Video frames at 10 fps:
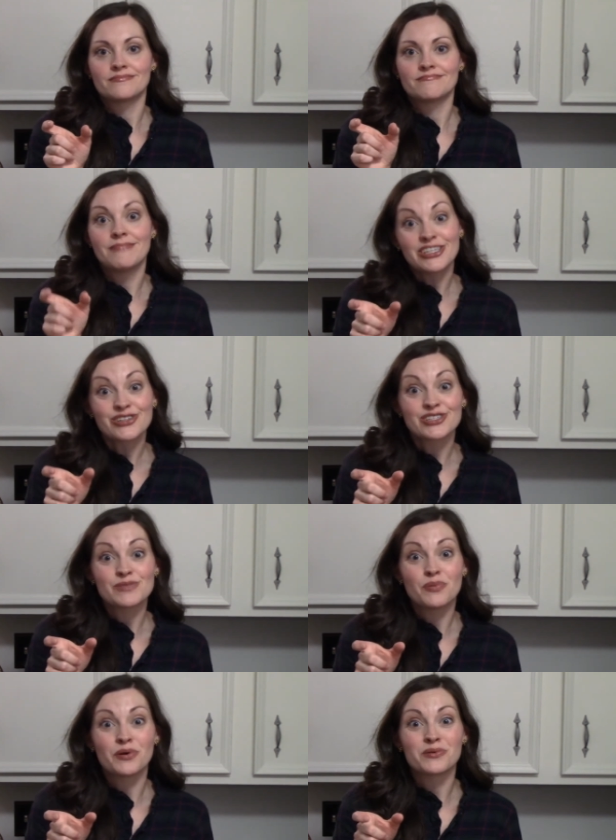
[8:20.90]
measuring
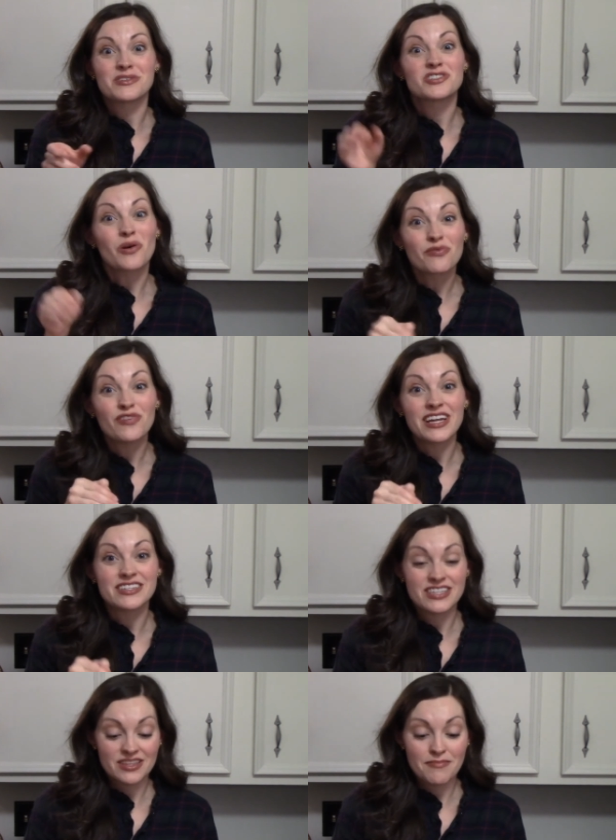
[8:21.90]
spoons don't fit
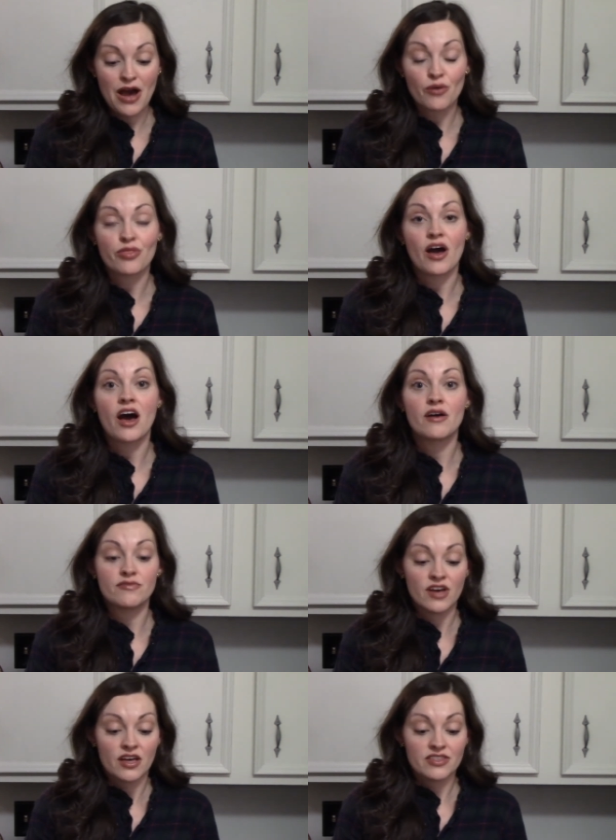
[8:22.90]
into the mouth
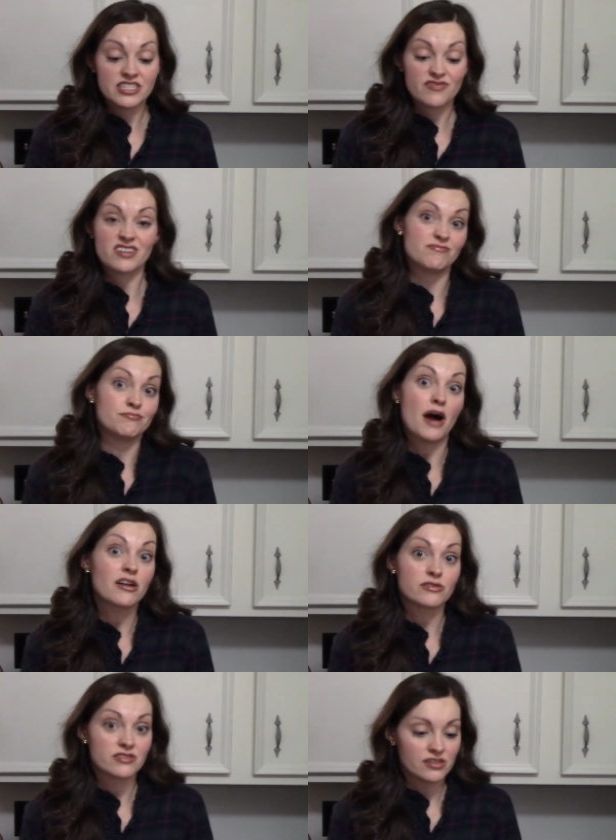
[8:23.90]
of the different
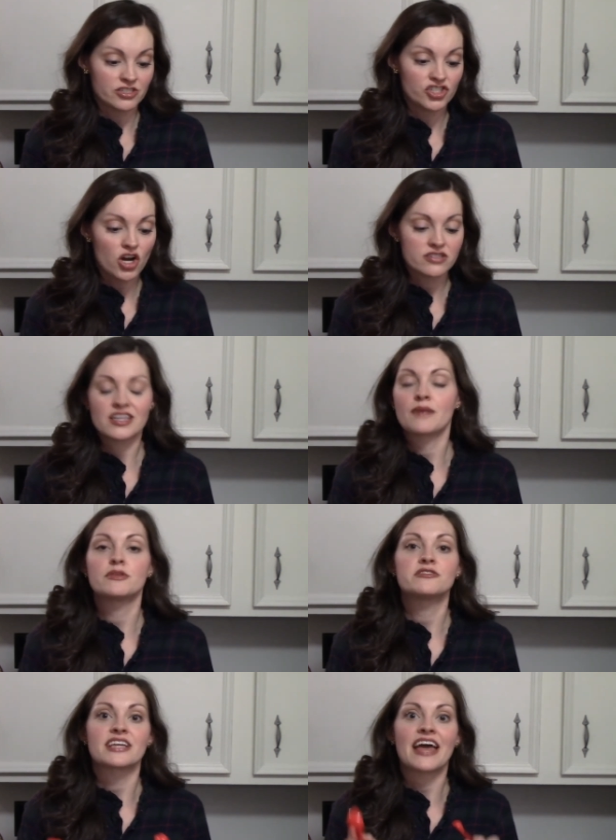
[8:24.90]
bottles and jars that I'm
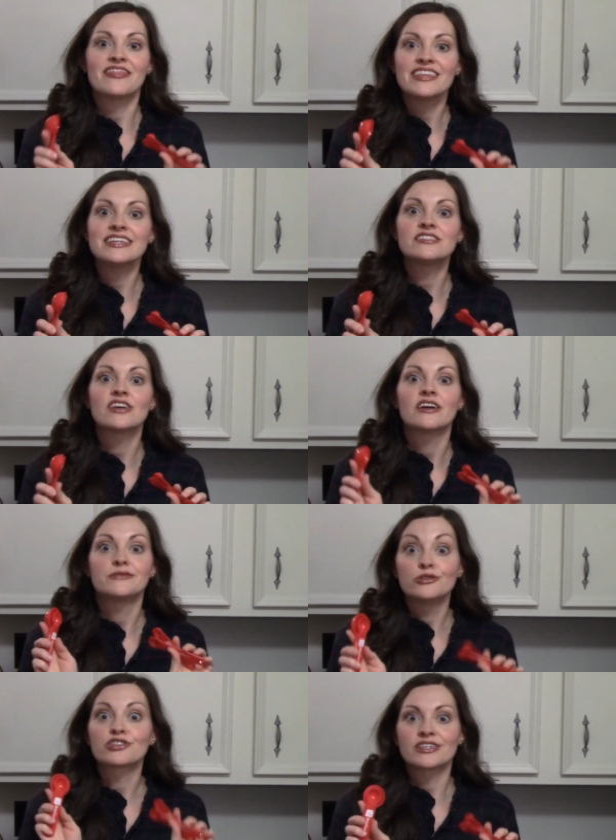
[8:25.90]
using, and these
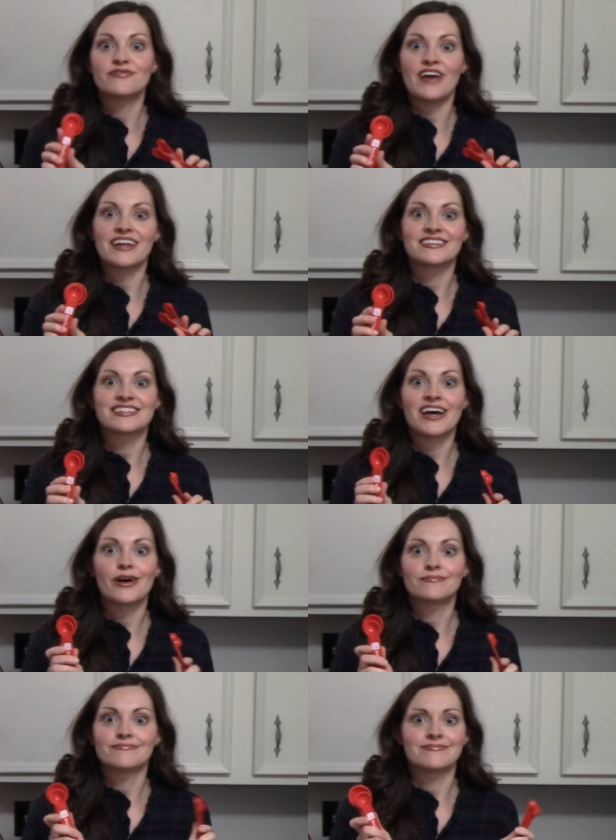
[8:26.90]
usually fit.
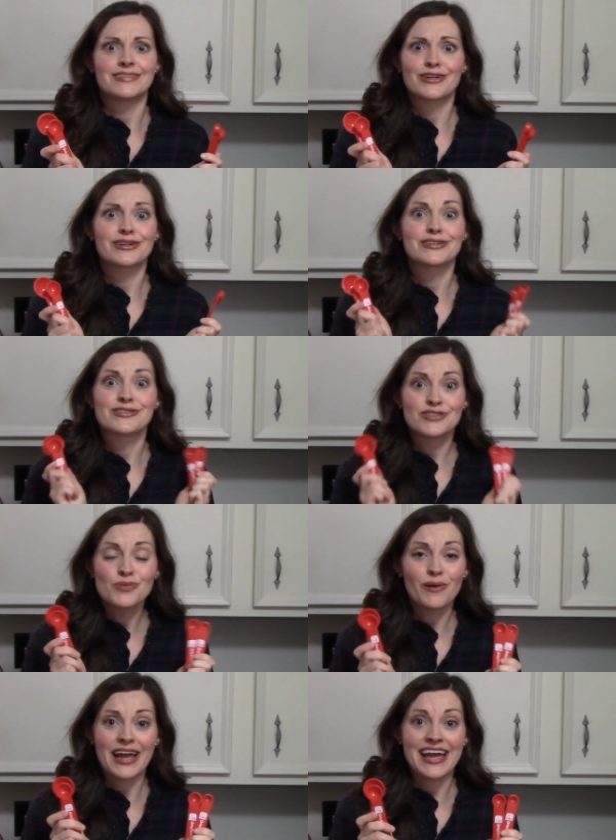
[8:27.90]
So they're
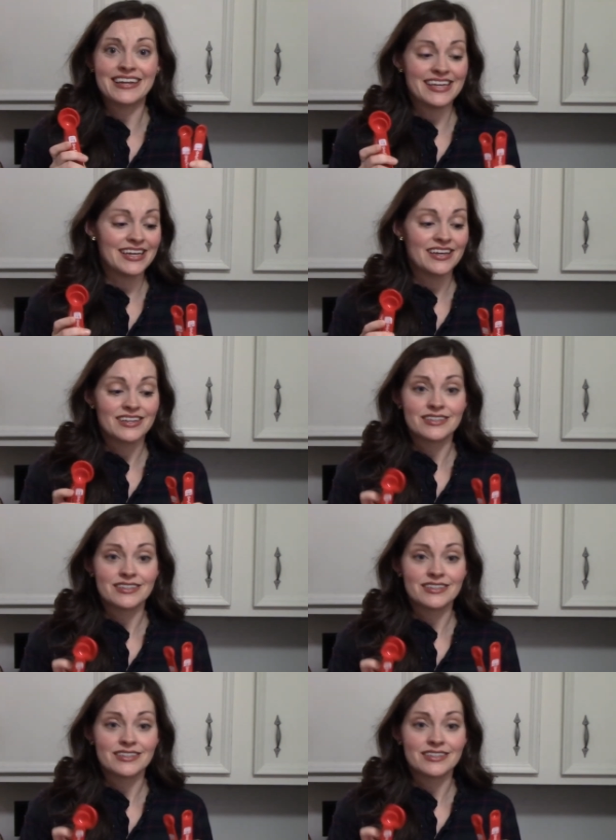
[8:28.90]
super handy.